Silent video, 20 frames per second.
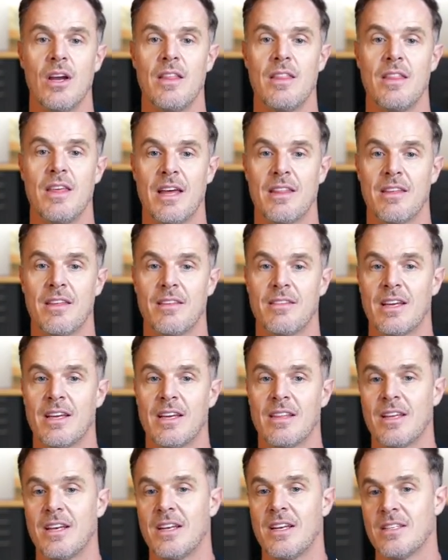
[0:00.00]
The other
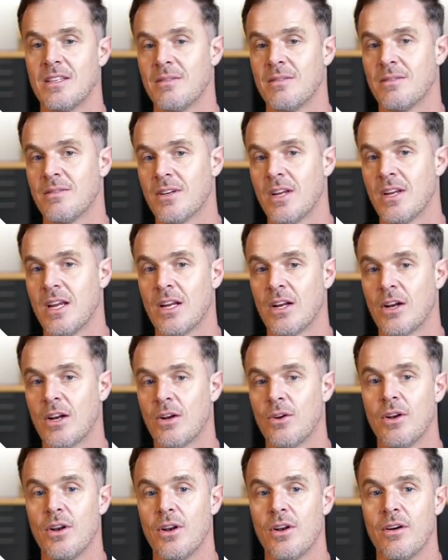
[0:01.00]
thing that is in,
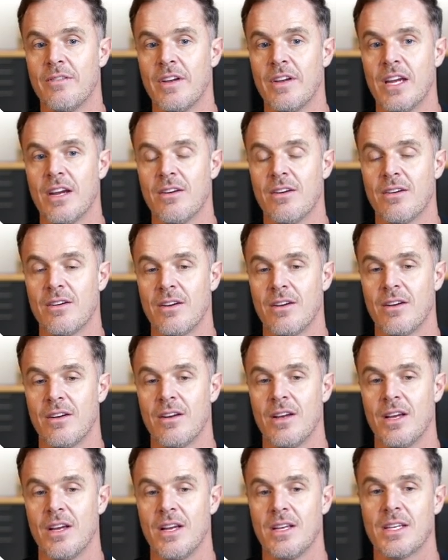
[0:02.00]
included over here
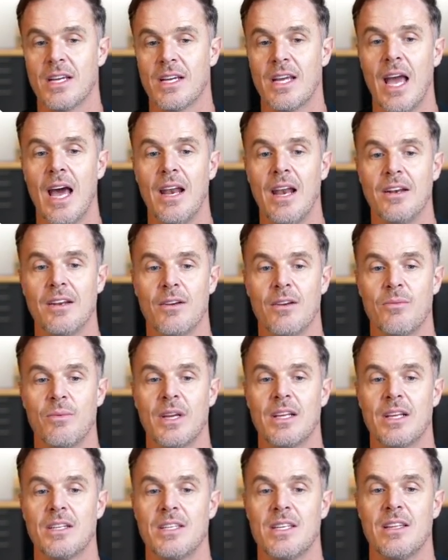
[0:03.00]
is a calendar, and we
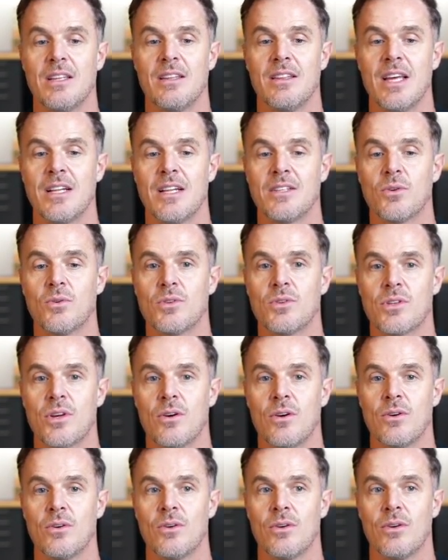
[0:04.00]
can see that that's
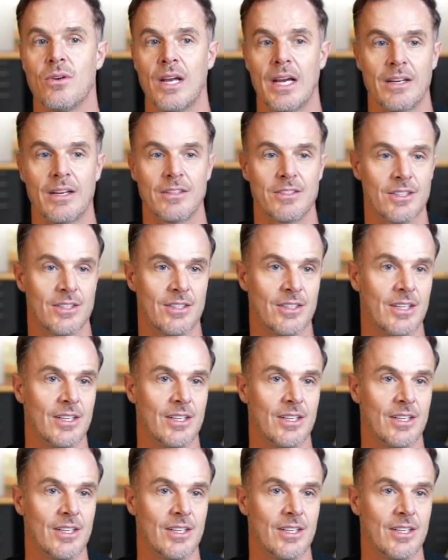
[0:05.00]
also linked.